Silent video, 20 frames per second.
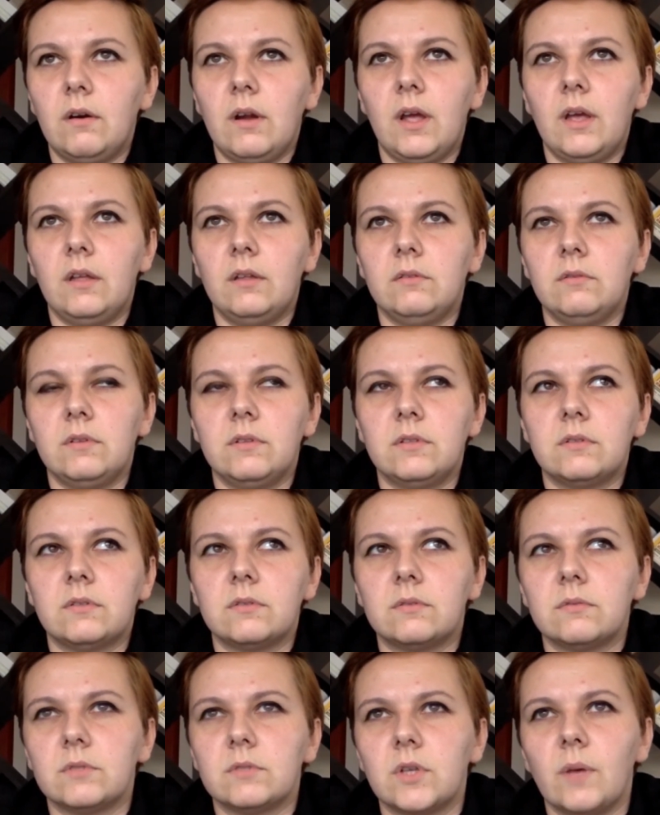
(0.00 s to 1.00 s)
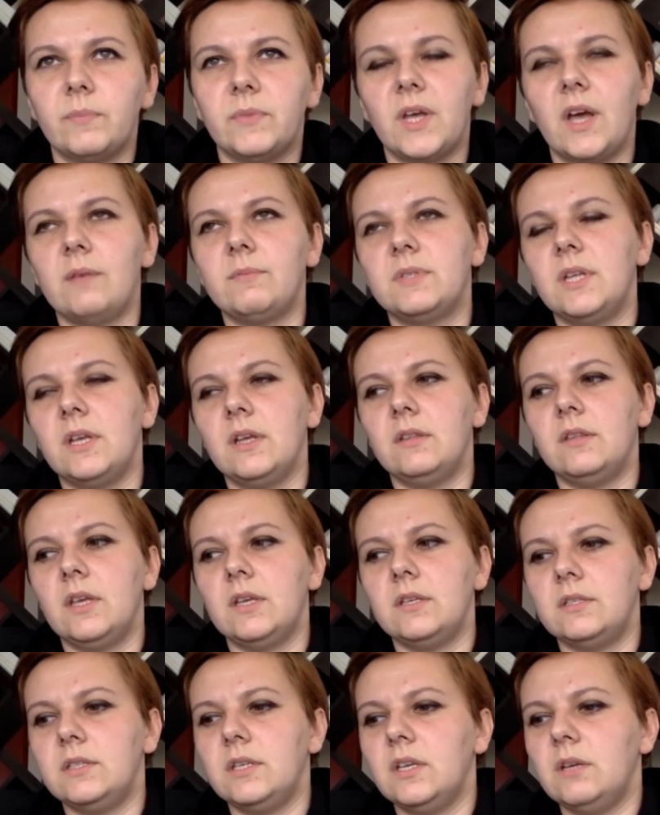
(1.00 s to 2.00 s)
and sometimes they
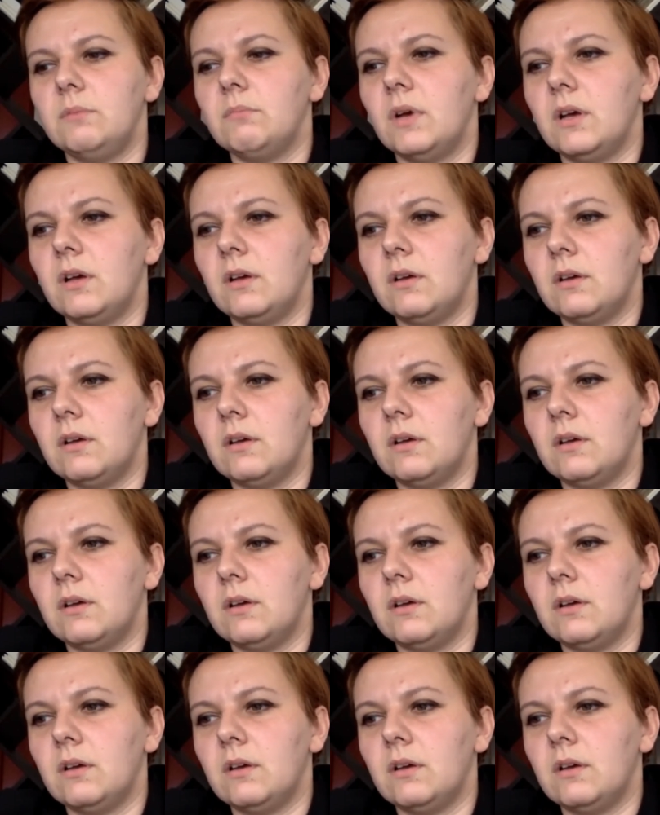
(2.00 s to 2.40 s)
seem